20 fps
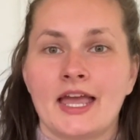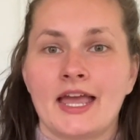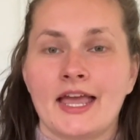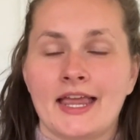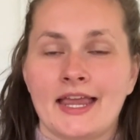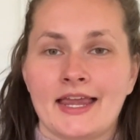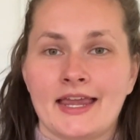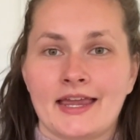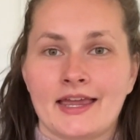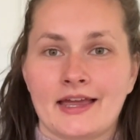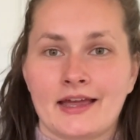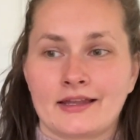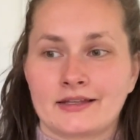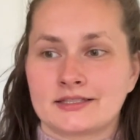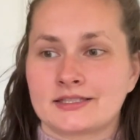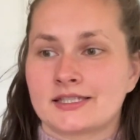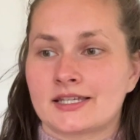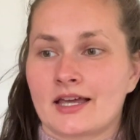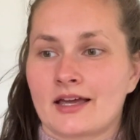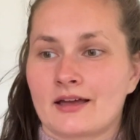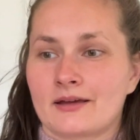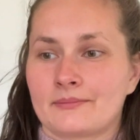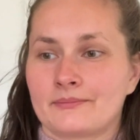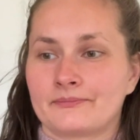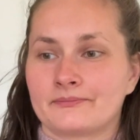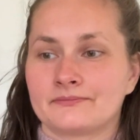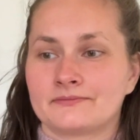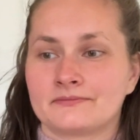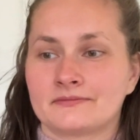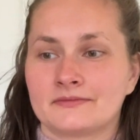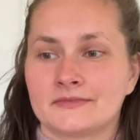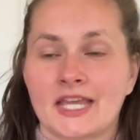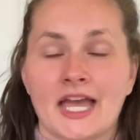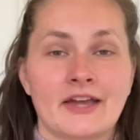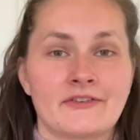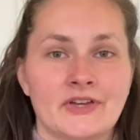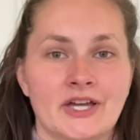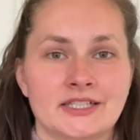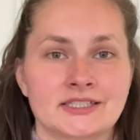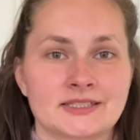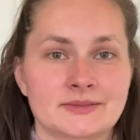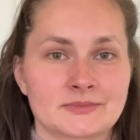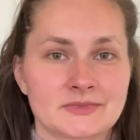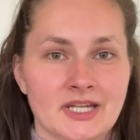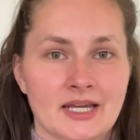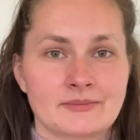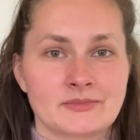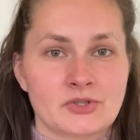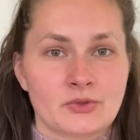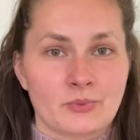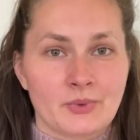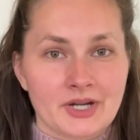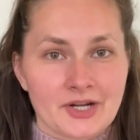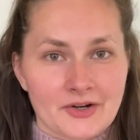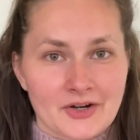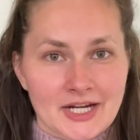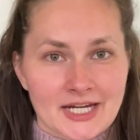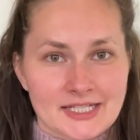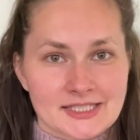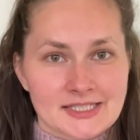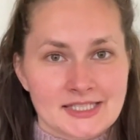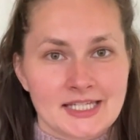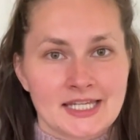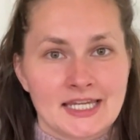and I've had some time to wear it.